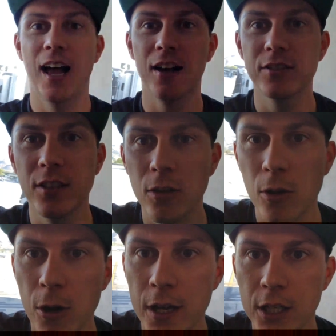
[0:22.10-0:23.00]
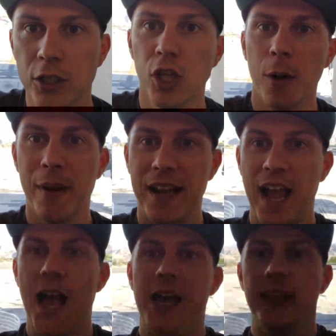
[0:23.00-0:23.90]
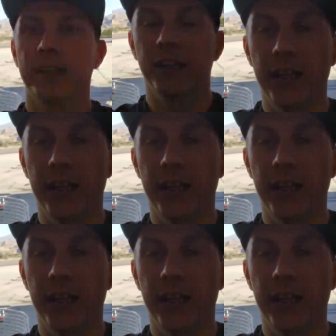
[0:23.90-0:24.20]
How's it going, charming guy?